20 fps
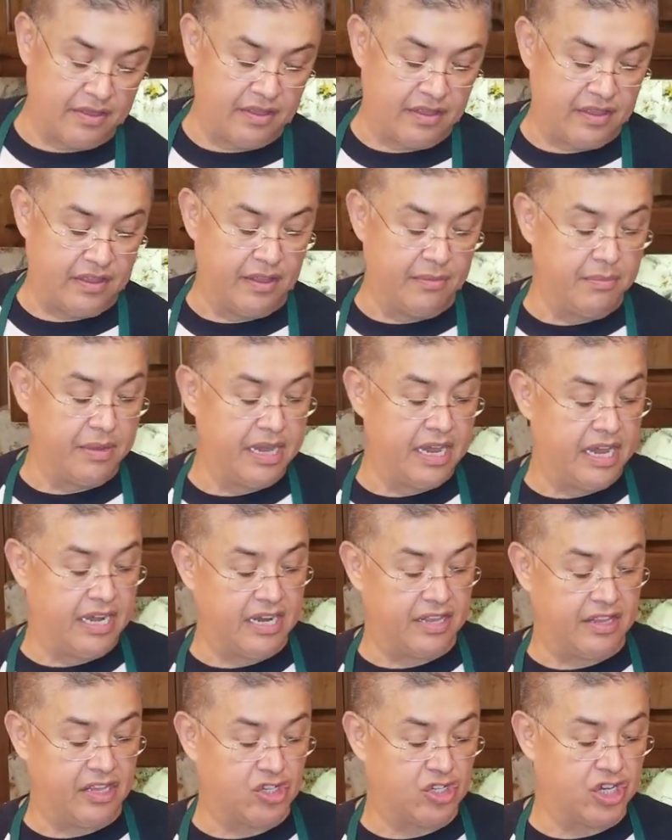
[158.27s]
the meat and
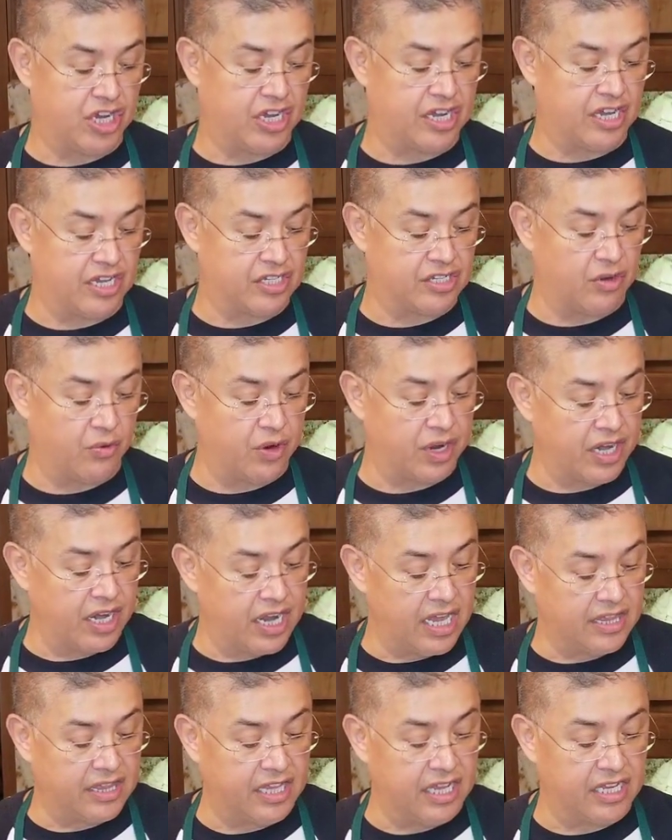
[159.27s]
the chicken. So we're going to
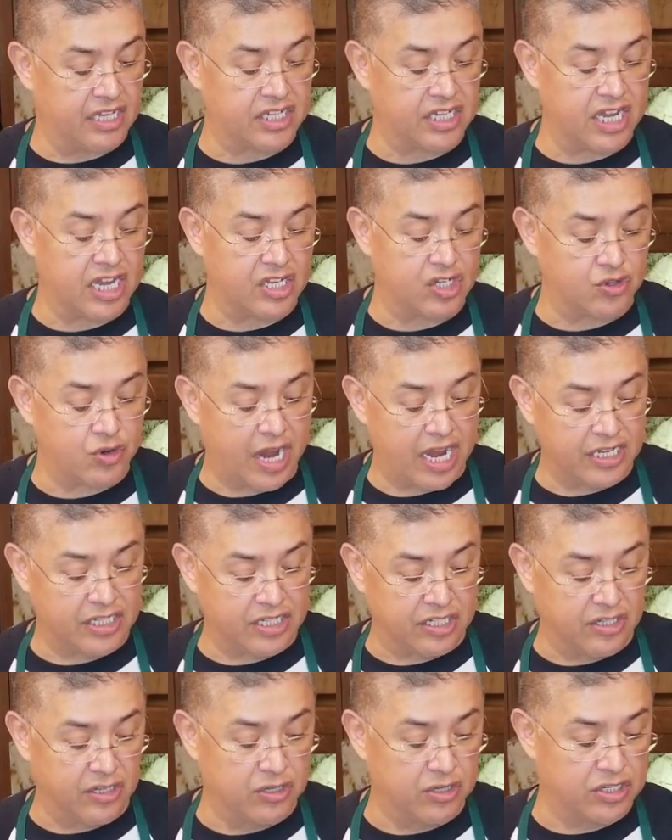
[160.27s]
let this get
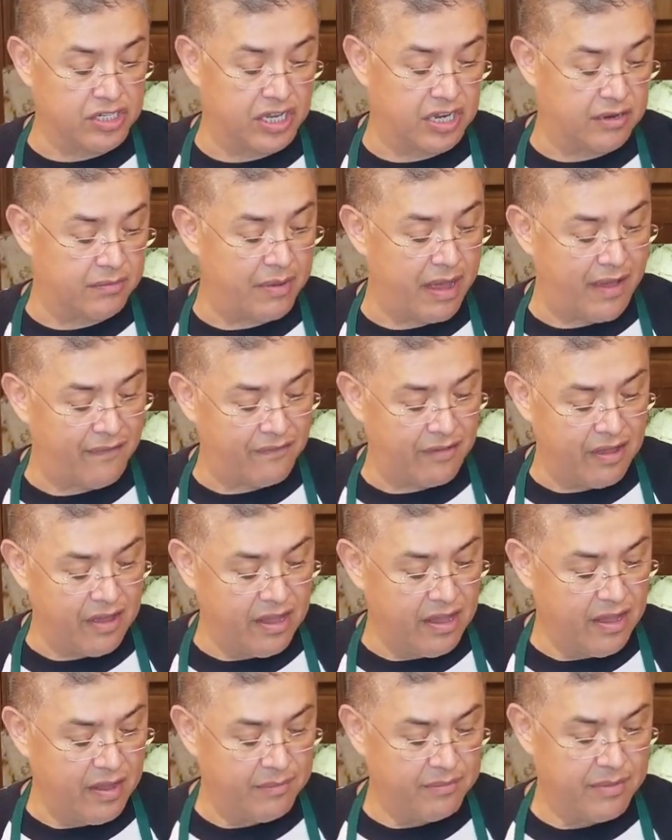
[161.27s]
translucent, about
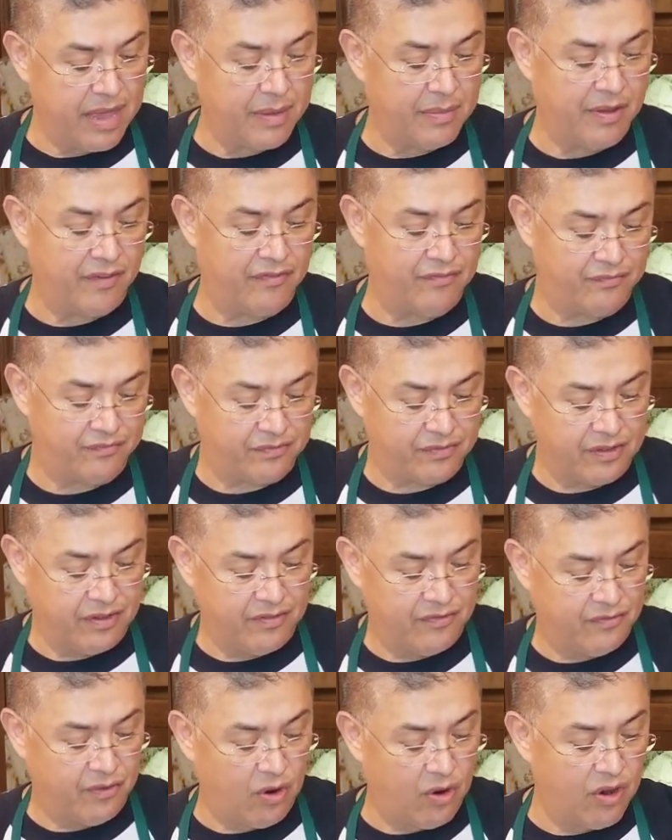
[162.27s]
maybe
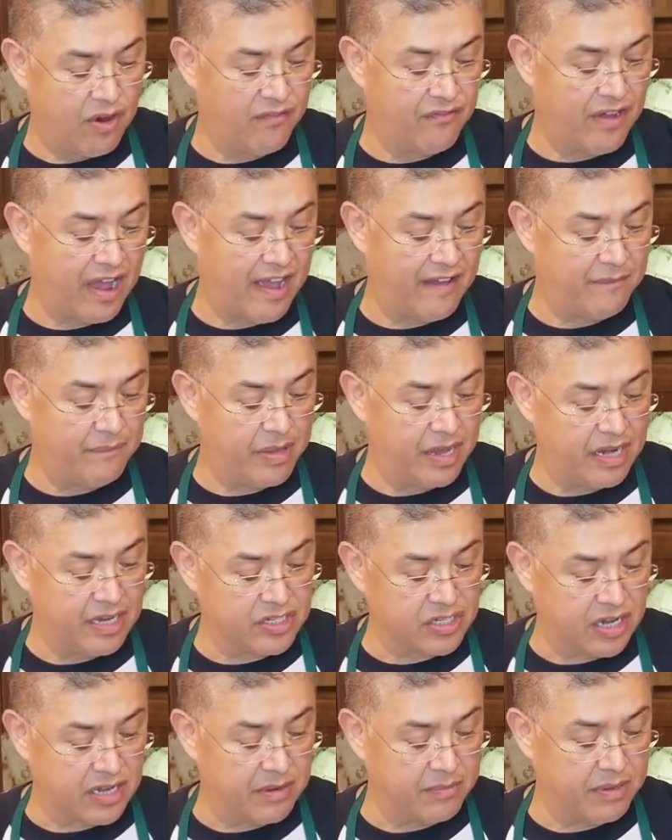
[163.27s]
4 or 5 minutes
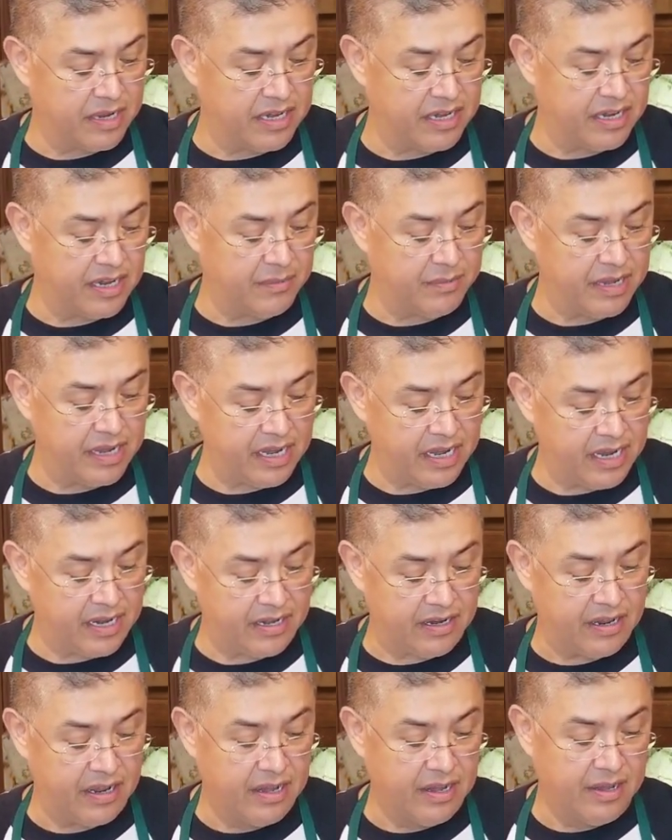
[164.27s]
on a medium heat.
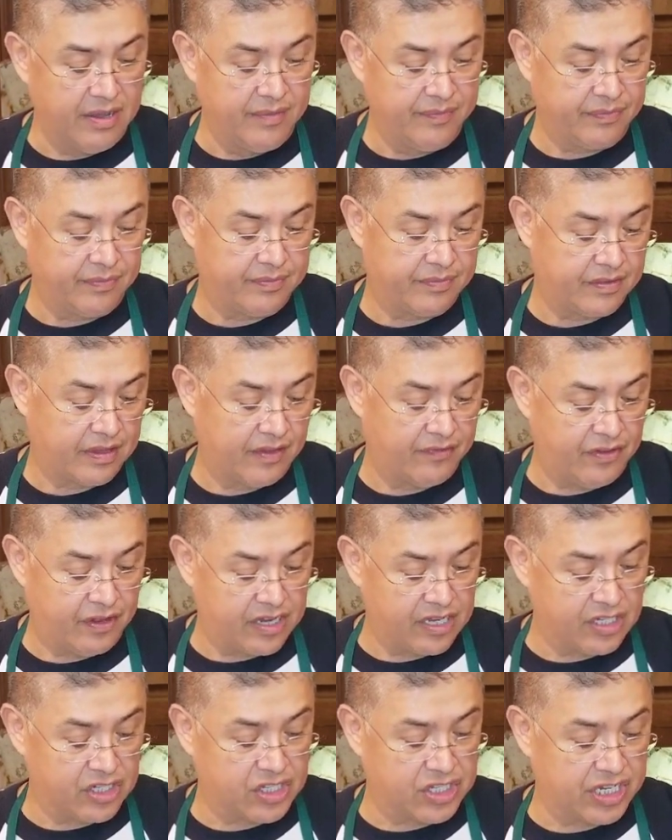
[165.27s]
If you
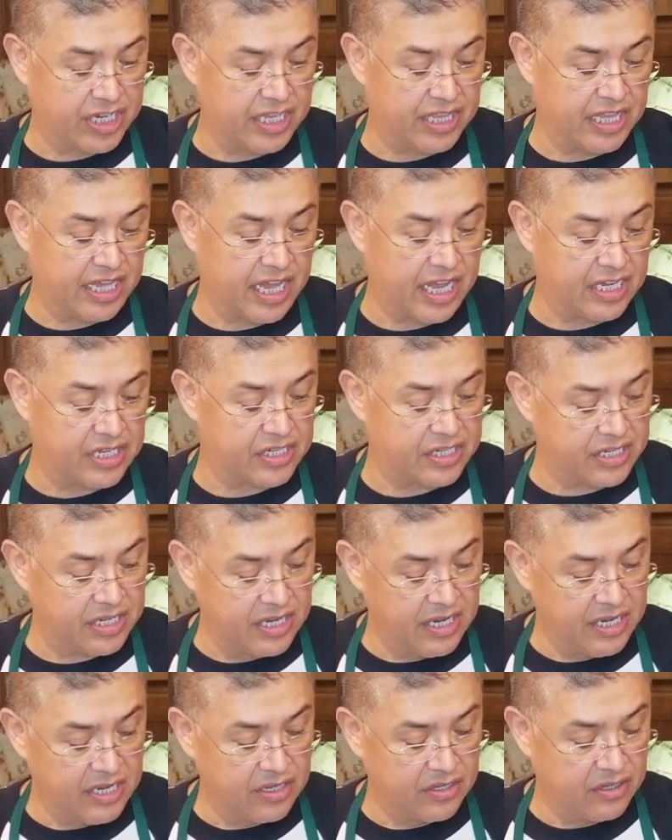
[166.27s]
can see this,
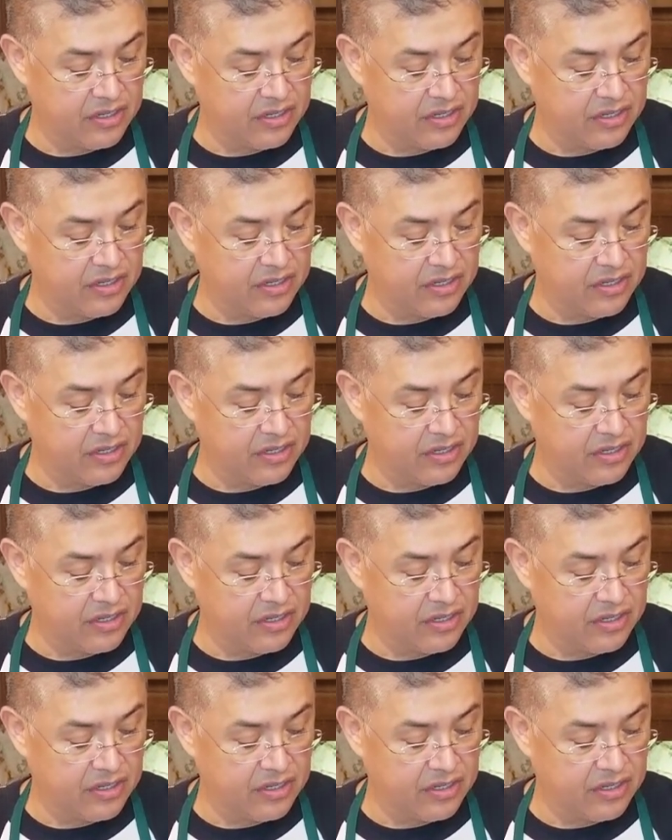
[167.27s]
you